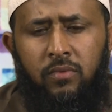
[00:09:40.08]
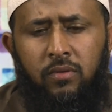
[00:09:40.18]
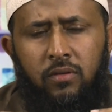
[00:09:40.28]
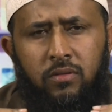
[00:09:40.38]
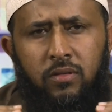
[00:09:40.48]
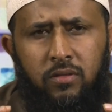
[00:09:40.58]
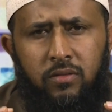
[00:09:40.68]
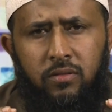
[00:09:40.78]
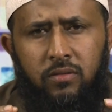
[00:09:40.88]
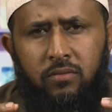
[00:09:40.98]
This
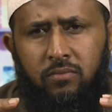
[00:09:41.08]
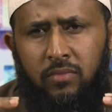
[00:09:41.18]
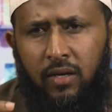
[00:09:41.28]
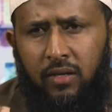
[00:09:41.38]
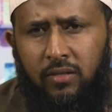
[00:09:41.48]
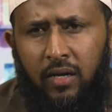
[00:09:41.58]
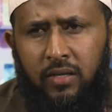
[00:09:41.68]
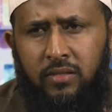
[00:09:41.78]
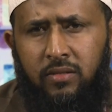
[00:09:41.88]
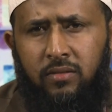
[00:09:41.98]
is
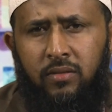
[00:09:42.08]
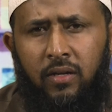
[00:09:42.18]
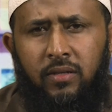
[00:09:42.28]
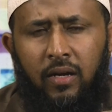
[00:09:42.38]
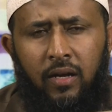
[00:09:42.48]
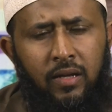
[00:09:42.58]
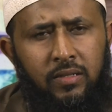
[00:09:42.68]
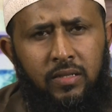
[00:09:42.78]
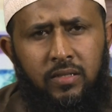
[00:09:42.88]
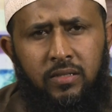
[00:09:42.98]
merchandise that are
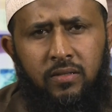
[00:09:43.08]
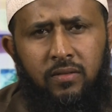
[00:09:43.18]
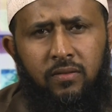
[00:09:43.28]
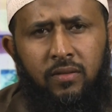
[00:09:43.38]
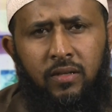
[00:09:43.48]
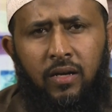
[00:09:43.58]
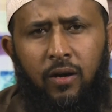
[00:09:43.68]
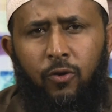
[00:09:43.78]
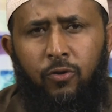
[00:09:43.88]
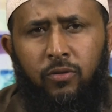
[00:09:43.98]
latest, that are
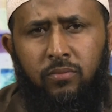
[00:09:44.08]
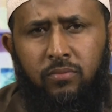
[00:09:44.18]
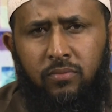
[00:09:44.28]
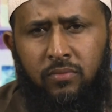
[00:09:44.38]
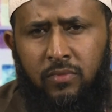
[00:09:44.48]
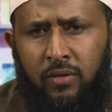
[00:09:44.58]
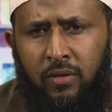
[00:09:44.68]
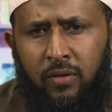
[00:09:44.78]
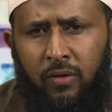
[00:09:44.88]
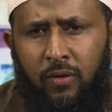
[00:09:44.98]
on
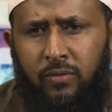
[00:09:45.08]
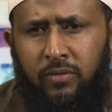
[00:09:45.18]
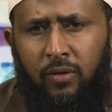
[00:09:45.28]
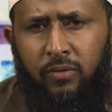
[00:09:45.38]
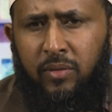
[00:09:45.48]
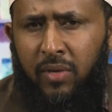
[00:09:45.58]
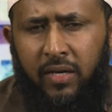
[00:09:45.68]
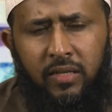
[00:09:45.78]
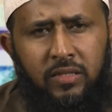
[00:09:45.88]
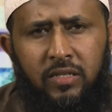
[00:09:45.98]
the
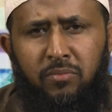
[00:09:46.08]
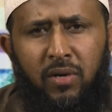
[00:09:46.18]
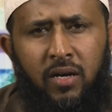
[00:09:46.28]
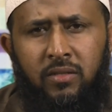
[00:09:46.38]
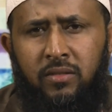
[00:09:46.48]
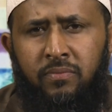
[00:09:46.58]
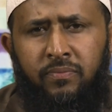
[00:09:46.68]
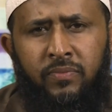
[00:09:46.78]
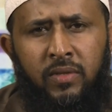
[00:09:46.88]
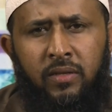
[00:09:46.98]
market demand,
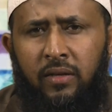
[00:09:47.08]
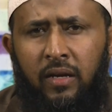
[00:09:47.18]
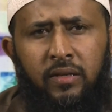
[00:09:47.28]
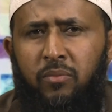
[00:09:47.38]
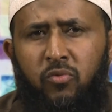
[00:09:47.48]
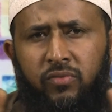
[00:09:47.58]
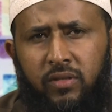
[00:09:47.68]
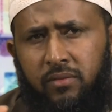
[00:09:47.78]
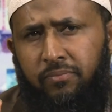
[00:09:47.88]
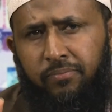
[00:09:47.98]
and they're
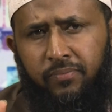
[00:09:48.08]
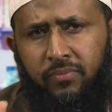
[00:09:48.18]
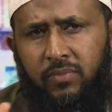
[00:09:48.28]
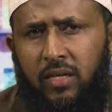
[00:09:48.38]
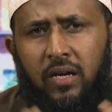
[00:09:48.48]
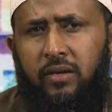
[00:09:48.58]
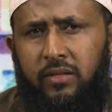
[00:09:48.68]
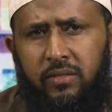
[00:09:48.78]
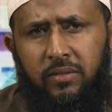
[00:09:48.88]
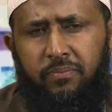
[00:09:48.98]
moving, they're current.